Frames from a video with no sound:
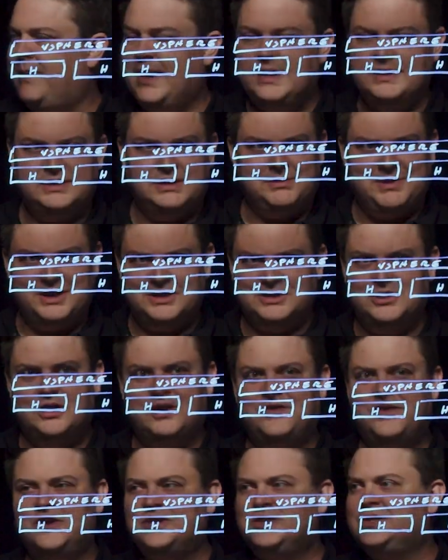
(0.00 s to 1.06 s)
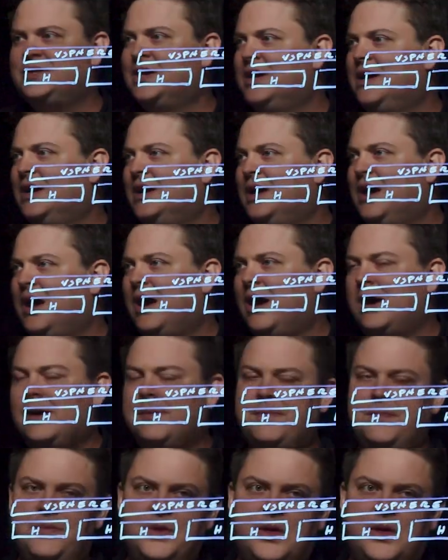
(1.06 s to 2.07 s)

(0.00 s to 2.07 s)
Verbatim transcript: bays in my servers. Um,